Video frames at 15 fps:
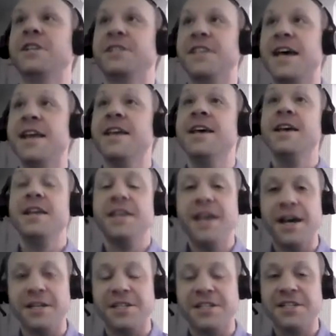is that
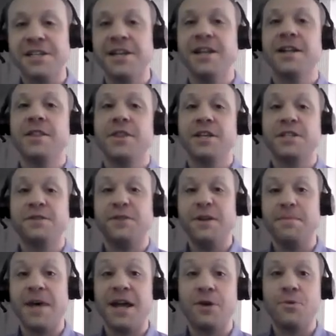yes, this
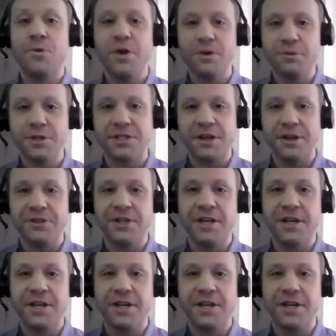feedback will result